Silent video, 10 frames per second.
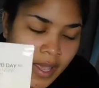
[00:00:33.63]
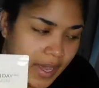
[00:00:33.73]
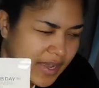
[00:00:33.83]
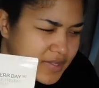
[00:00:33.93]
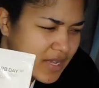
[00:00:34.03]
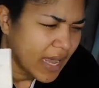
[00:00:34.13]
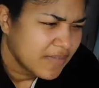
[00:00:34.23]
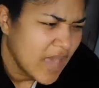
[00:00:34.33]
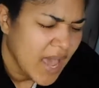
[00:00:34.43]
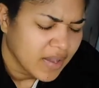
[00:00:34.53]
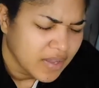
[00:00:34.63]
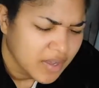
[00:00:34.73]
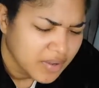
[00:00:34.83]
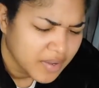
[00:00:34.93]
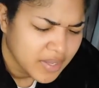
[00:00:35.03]
I also have
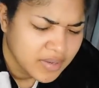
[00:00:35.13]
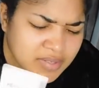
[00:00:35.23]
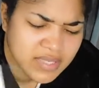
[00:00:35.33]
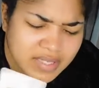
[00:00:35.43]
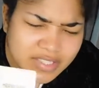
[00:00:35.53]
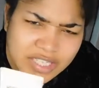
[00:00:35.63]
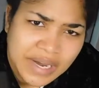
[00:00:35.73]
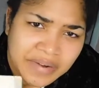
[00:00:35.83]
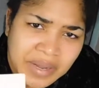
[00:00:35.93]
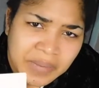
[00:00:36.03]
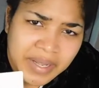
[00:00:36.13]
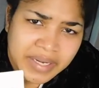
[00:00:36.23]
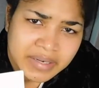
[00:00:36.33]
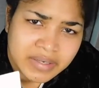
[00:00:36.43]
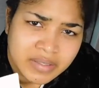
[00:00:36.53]
aloe and there was like a cherry
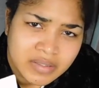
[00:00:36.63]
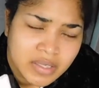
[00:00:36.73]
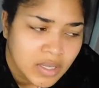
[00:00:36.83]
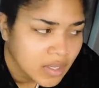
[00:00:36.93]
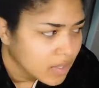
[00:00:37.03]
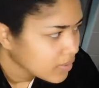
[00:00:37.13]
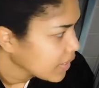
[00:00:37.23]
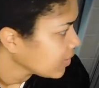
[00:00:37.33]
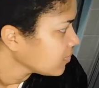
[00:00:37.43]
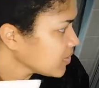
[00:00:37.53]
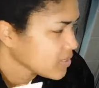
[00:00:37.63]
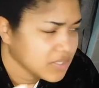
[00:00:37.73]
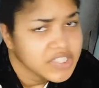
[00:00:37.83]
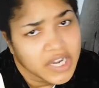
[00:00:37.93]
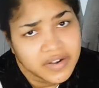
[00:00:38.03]
one. The aloe one's in
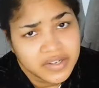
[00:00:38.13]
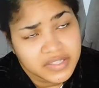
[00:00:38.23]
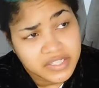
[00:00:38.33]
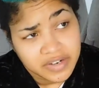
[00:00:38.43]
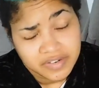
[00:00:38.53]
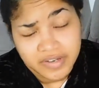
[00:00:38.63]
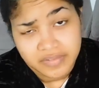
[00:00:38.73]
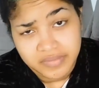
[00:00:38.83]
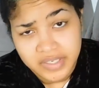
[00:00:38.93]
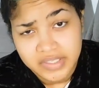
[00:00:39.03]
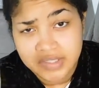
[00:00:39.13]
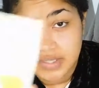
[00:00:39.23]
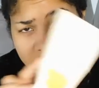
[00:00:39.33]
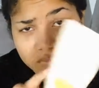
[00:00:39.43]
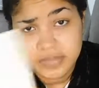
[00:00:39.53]
the shower. The cherry one I finished
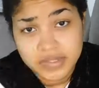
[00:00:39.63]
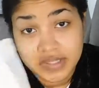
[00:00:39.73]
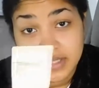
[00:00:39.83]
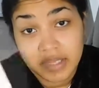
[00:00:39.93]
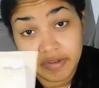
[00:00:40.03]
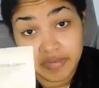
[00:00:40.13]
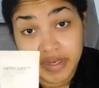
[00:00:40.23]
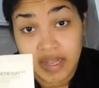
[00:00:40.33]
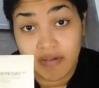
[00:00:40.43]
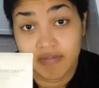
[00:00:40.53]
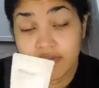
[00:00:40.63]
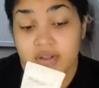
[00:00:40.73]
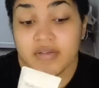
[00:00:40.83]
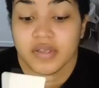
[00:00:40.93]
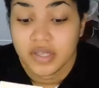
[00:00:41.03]
so I'm using the lemon one now for
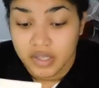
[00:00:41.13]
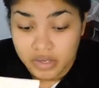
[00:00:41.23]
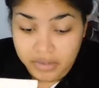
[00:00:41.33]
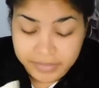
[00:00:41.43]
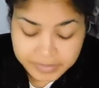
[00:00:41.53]
out here.